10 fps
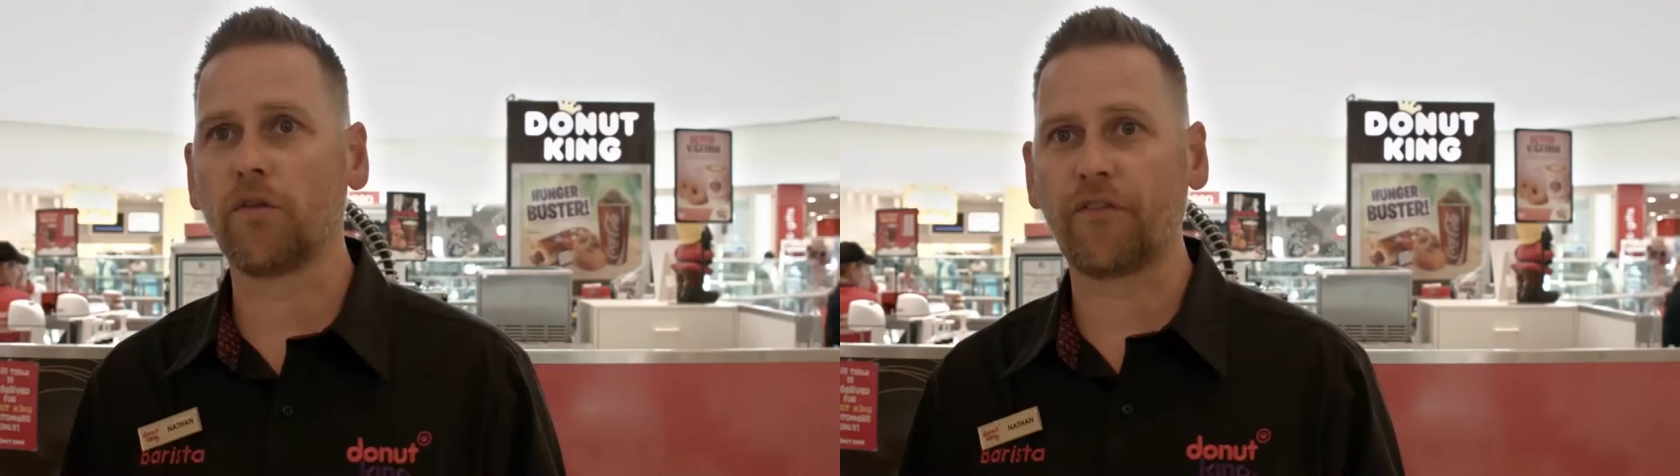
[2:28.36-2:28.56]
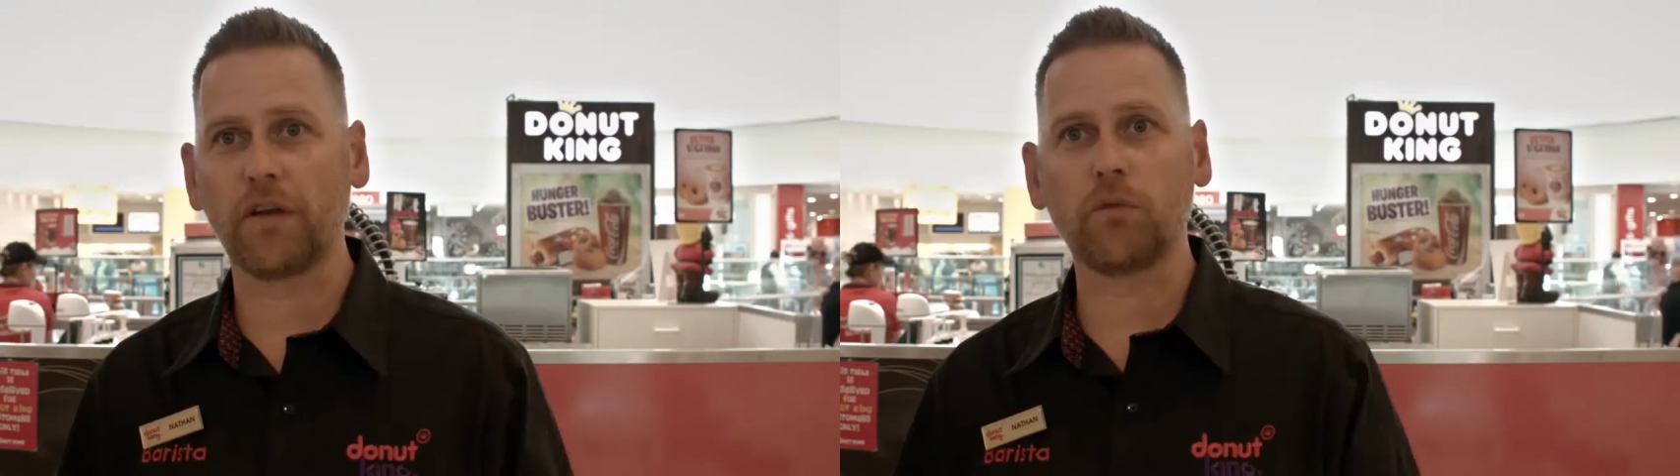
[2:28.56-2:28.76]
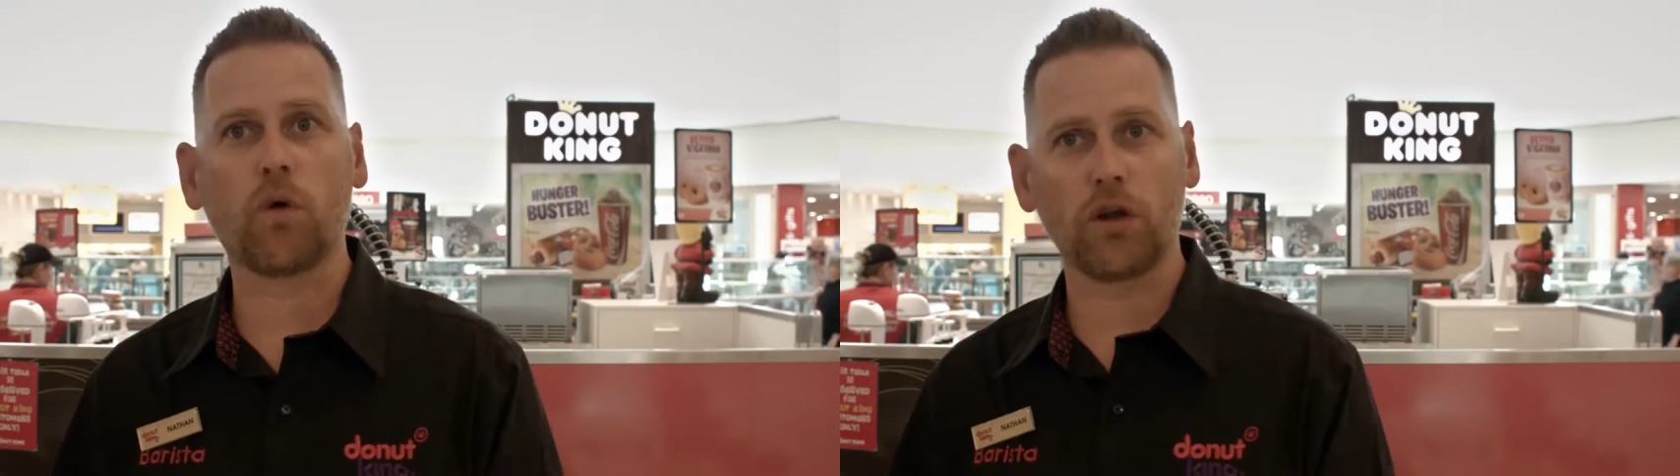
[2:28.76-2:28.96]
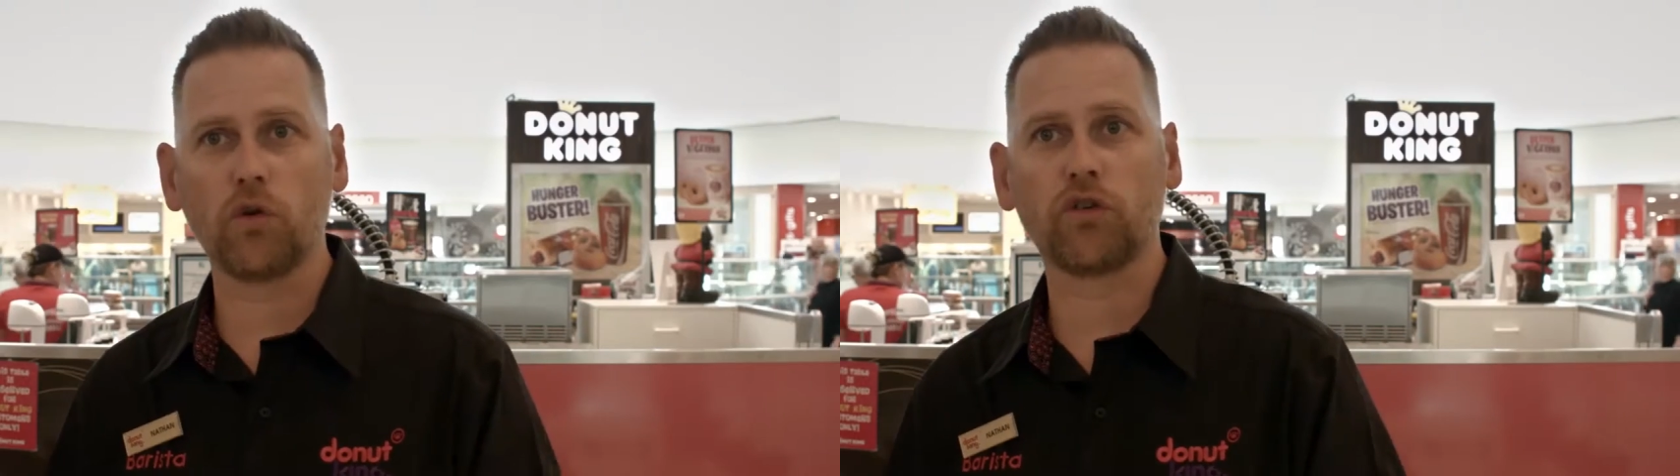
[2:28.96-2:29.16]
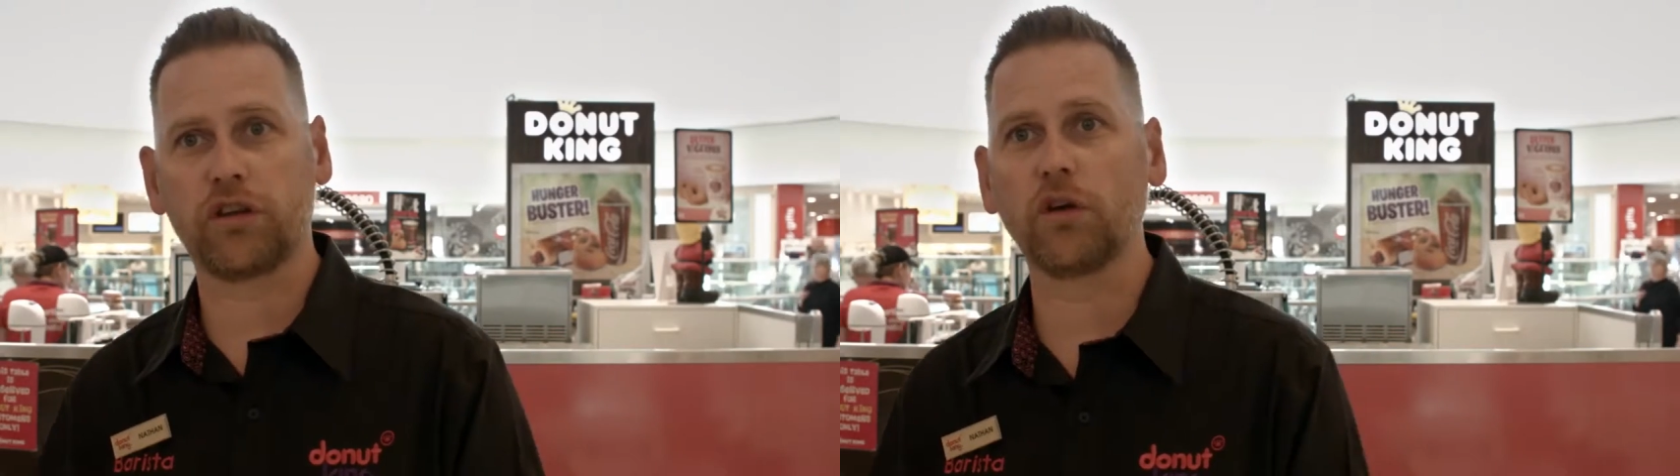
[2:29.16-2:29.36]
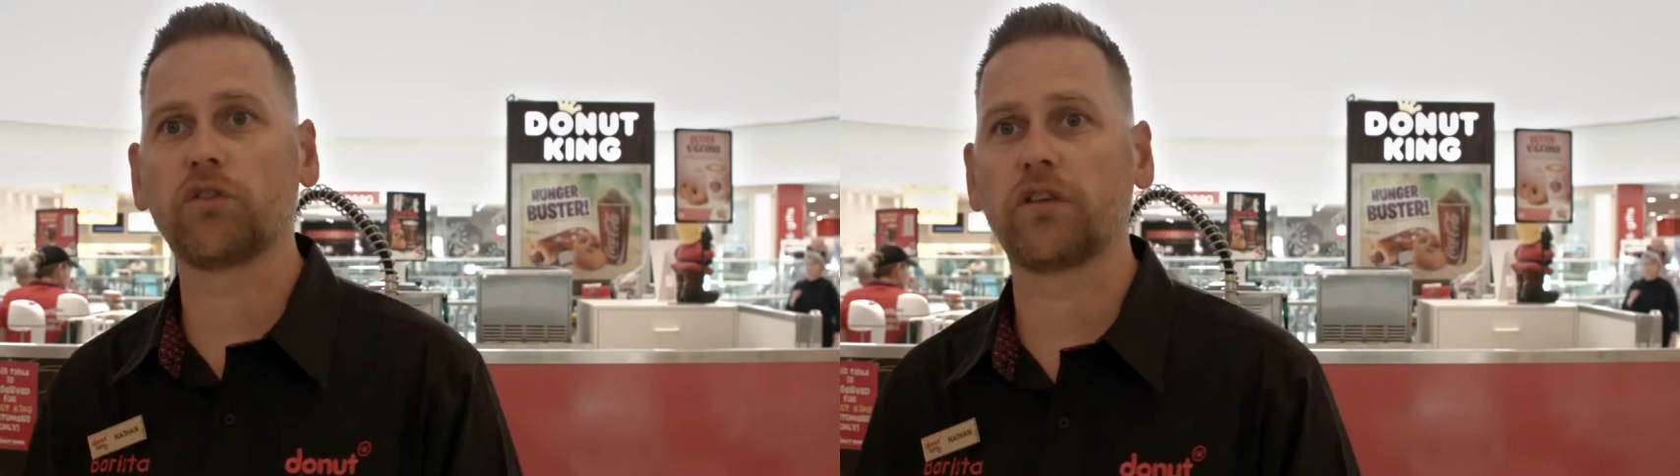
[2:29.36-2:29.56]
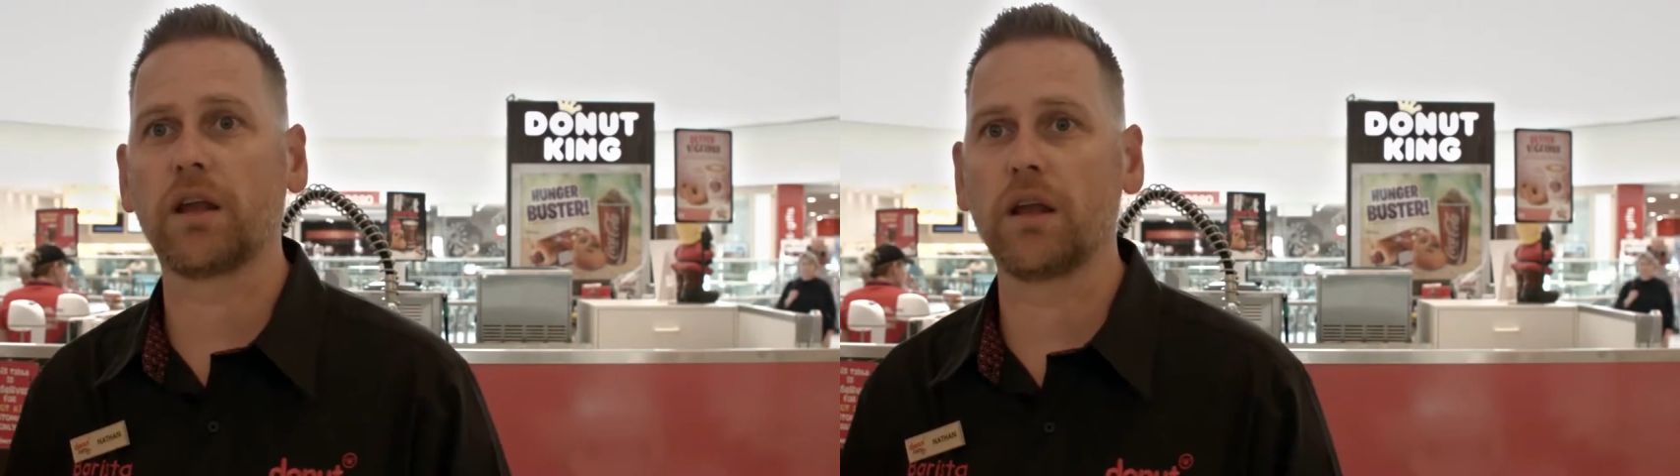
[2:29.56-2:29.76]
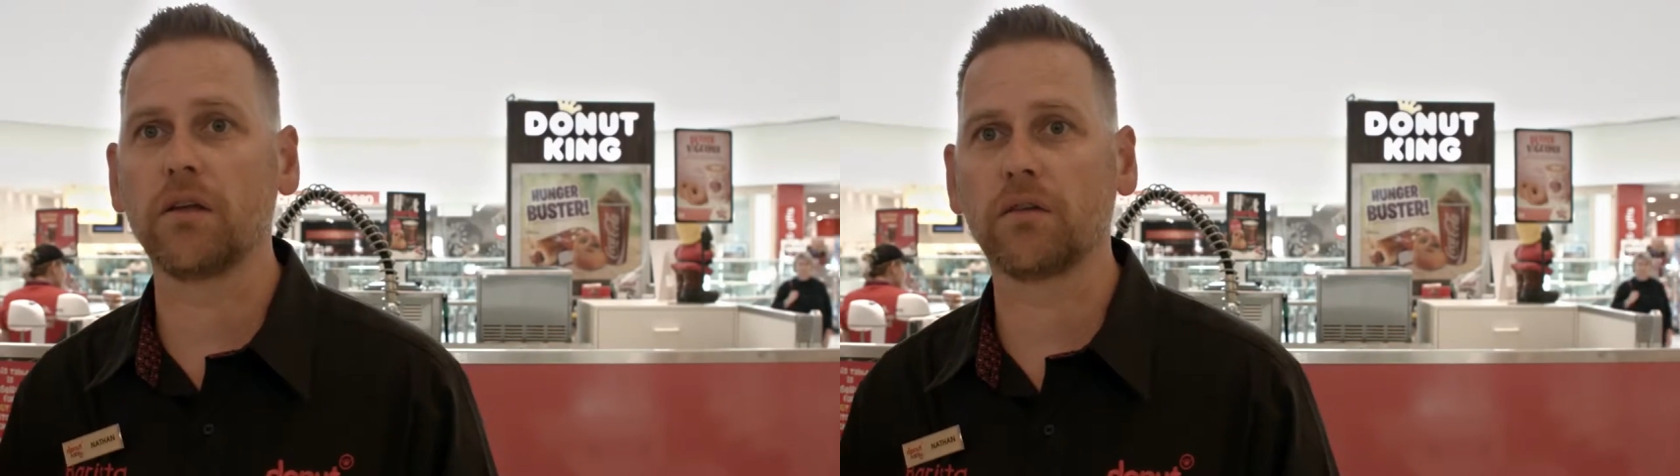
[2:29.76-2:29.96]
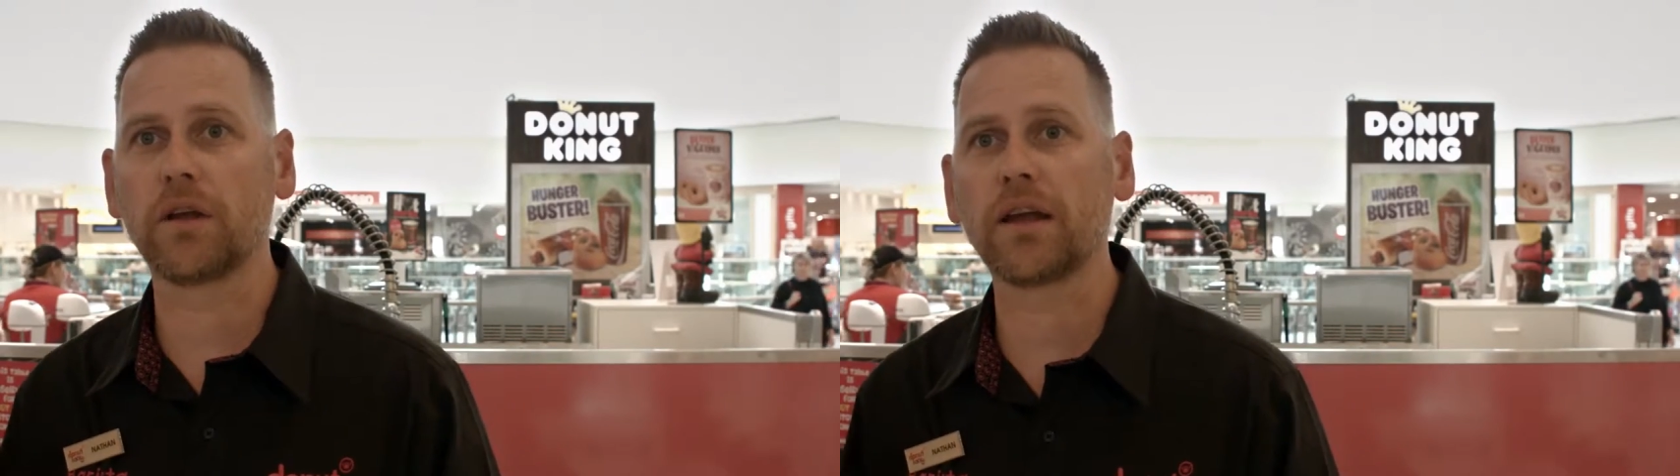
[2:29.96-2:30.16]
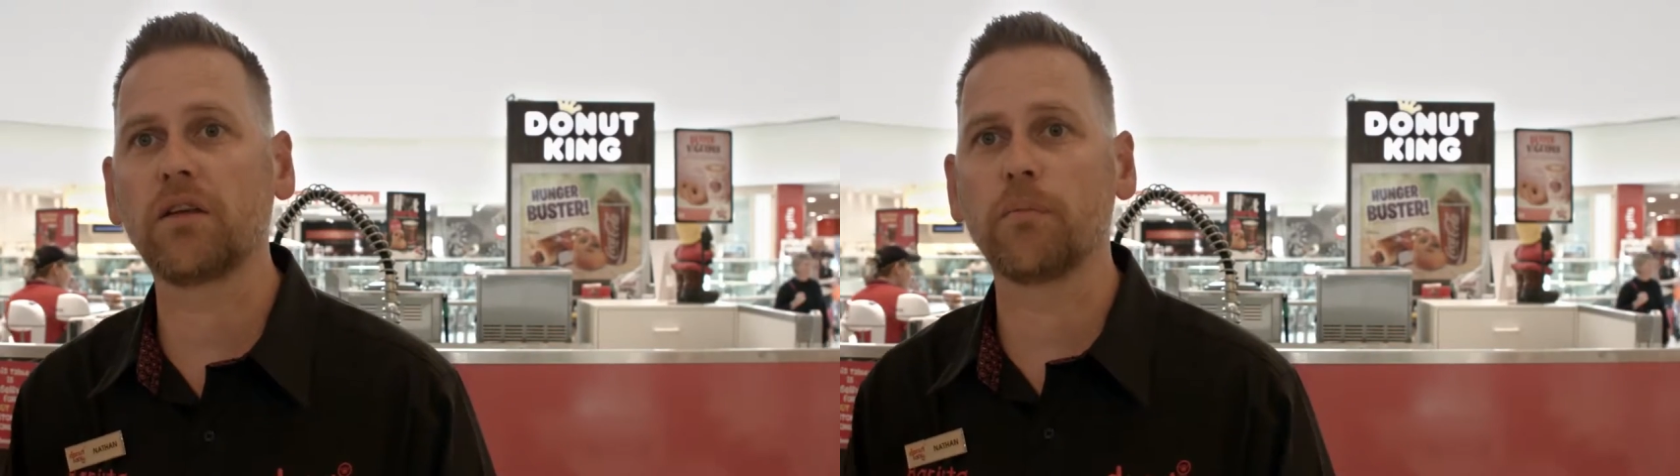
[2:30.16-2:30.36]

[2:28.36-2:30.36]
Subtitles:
will fit what your skill set is, and that's